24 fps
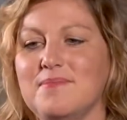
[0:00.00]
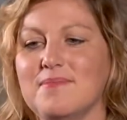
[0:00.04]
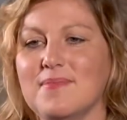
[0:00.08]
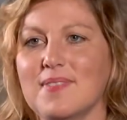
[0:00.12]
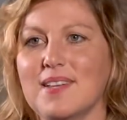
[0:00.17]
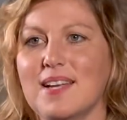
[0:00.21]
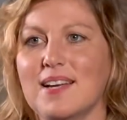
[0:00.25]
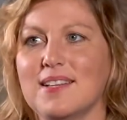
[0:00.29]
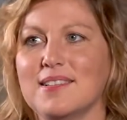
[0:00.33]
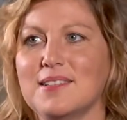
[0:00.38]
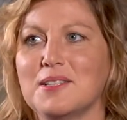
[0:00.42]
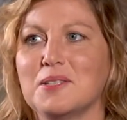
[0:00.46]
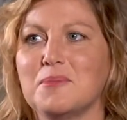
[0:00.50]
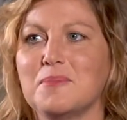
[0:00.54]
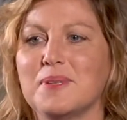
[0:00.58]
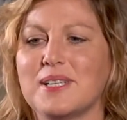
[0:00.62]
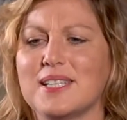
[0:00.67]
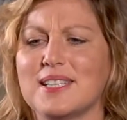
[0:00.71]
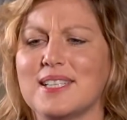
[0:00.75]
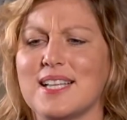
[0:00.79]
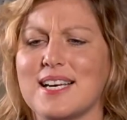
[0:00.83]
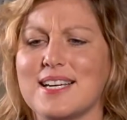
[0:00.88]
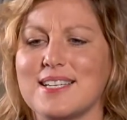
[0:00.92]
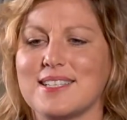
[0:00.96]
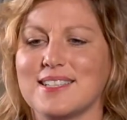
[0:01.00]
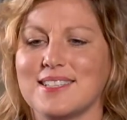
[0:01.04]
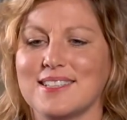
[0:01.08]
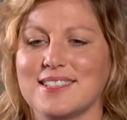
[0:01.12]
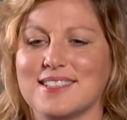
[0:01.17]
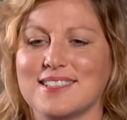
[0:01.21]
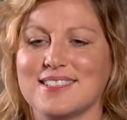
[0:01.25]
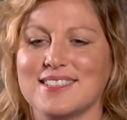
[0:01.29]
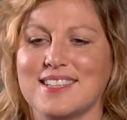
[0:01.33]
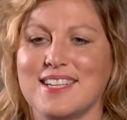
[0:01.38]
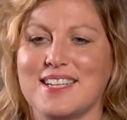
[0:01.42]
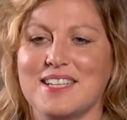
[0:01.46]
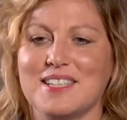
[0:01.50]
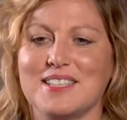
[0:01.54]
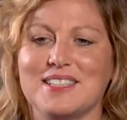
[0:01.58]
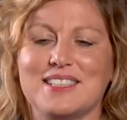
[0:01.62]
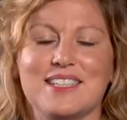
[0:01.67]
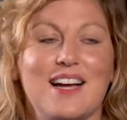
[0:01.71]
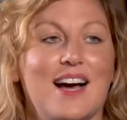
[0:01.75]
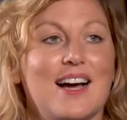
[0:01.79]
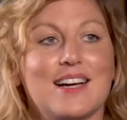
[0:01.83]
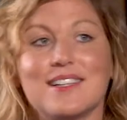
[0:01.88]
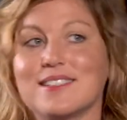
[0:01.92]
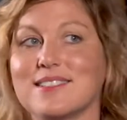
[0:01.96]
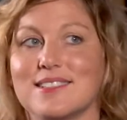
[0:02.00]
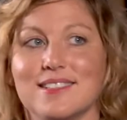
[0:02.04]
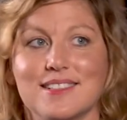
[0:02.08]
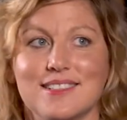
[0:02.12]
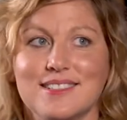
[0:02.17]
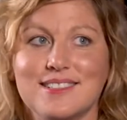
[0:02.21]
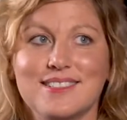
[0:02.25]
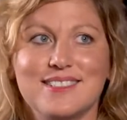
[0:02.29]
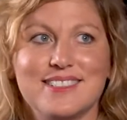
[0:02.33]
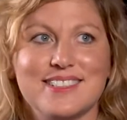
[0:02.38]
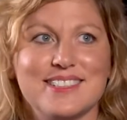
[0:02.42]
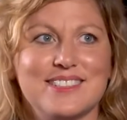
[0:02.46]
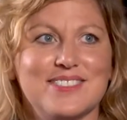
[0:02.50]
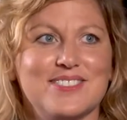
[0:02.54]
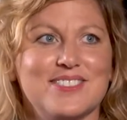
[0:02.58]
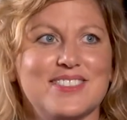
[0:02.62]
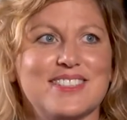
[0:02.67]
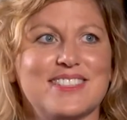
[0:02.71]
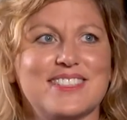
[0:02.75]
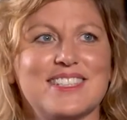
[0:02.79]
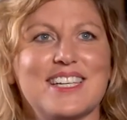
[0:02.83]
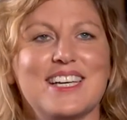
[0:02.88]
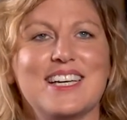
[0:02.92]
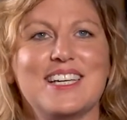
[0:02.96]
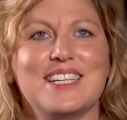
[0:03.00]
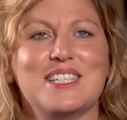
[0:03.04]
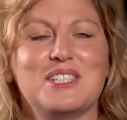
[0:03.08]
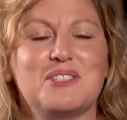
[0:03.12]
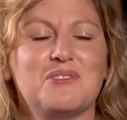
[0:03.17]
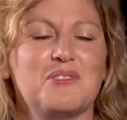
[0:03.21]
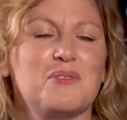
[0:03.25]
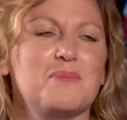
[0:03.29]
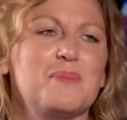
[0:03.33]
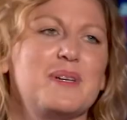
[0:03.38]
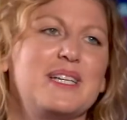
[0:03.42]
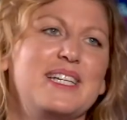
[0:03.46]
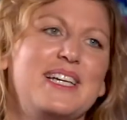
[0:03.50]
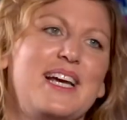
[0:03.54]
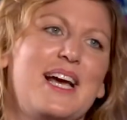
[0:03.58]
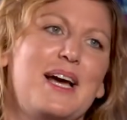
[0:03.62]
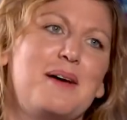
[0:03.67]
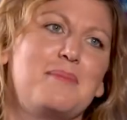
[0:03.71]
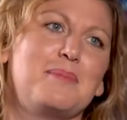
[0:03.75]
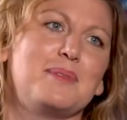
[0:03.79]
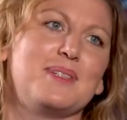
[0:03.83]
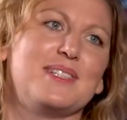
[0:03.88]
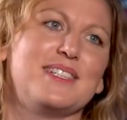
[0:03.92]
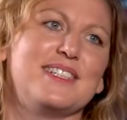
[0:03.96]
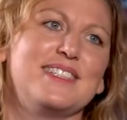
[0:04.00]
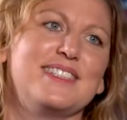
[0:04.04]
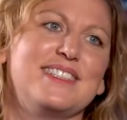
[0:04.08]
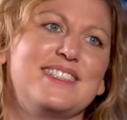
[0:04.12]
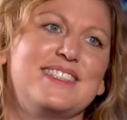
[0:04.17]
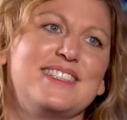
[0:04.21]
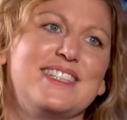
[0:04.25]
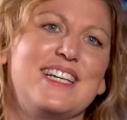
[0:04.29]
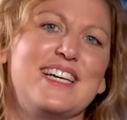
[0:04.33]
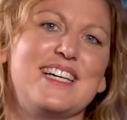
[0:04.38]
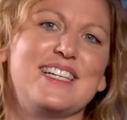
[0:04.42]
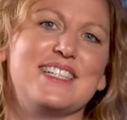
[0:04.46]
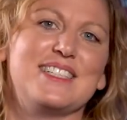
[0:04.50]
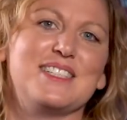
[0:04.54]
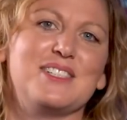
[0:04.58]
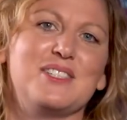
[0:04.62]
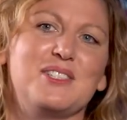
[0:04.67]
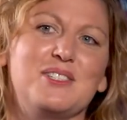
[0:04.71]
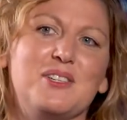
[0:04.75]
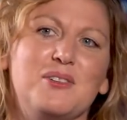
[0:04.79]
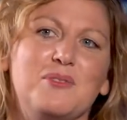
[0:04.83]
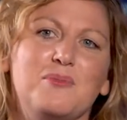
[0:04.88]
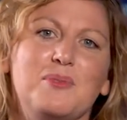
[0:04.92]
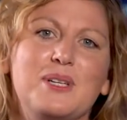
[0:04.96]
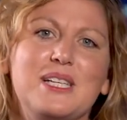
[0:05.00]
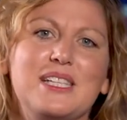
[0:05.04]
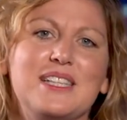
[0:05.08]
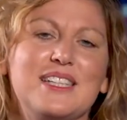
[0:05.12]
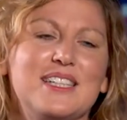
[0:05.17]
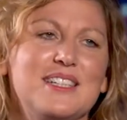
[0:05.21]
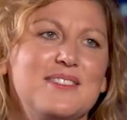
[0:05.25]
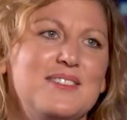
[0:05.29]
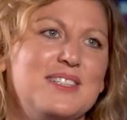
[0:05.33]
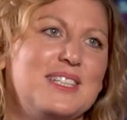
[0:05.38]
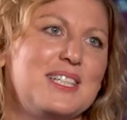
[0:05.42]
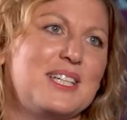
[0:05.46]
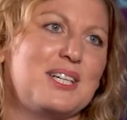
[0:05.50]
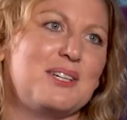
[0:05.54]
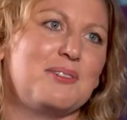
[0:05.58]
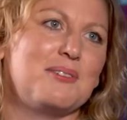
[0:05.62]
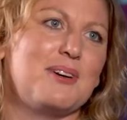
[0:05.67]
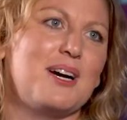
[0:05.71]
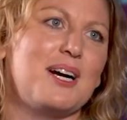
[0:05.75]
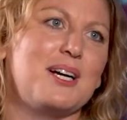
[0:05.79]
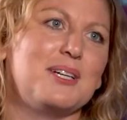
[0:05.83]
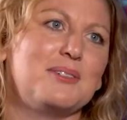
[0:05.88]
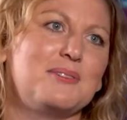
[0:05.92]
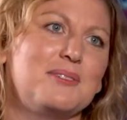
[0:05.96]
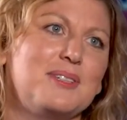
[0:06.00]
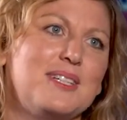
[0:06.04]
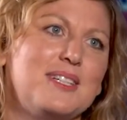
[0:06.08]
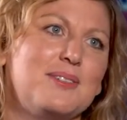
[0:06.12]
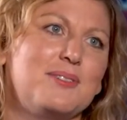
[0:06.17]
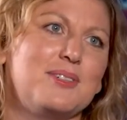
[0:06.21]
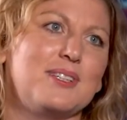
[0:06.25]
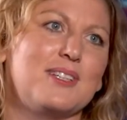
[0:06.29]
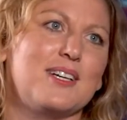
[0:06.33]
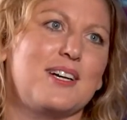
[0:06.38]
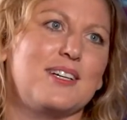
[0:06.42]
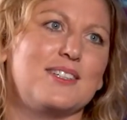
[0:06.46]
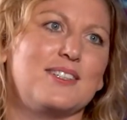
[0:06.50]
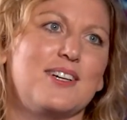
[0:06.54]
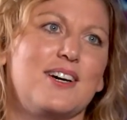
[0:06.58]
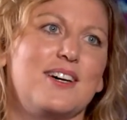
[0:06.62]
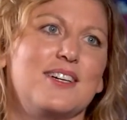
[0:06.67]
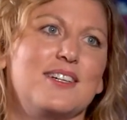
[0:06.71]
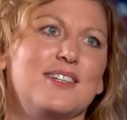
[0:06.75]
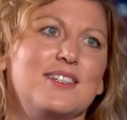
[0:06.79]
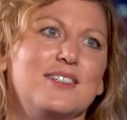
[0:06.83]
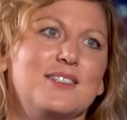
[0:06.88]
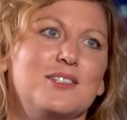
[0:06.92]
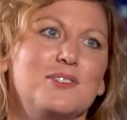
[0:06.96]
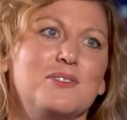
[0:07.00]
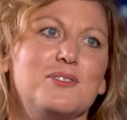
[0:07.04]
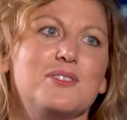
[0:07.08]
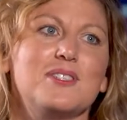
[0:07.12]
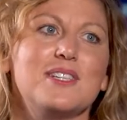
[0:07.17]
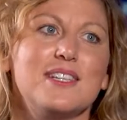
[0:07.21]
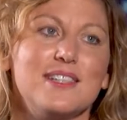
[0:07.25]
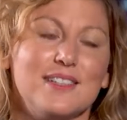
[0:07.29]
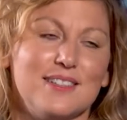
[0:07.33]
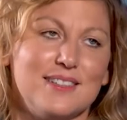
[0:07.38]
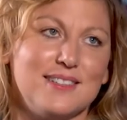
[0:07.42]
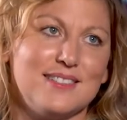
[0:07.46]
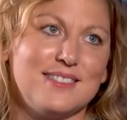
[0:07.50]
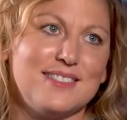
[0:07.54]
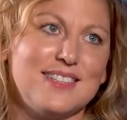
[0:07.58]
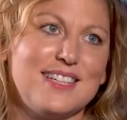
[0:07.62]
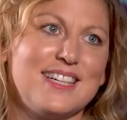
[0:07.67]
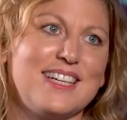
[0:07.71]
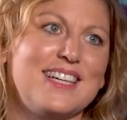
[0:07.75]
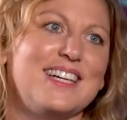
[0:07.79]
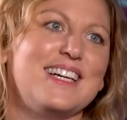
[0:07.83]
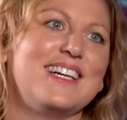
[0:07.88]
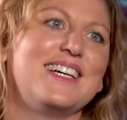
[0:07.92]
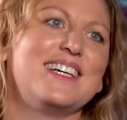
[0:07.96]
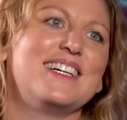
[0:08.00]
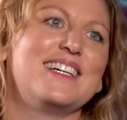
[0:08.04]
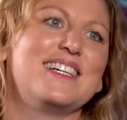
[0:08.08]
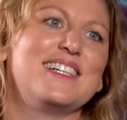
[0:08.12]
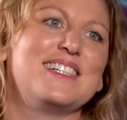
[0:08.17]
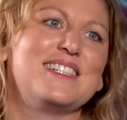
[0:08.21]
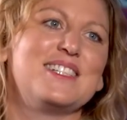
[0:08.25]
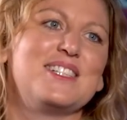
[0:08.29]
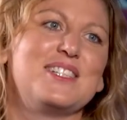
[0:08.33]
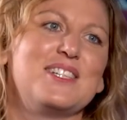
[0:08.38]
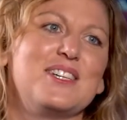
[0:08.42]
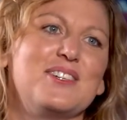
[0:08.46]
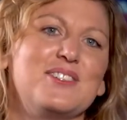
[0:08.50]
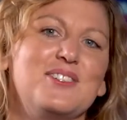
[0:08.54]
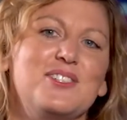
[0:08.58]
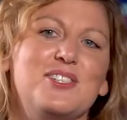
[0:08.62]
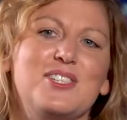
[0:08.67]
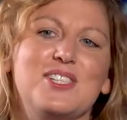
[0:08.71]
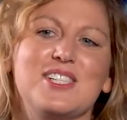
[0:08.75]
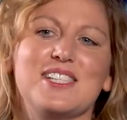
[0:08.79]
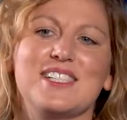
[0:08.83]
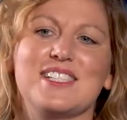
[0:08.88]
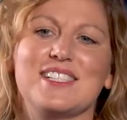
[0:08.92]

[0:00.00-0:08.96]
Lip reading: a little bit later in Iceland, he's from Minneapolis, and so we live in Nicaragua with our daughter Lucille, and so she's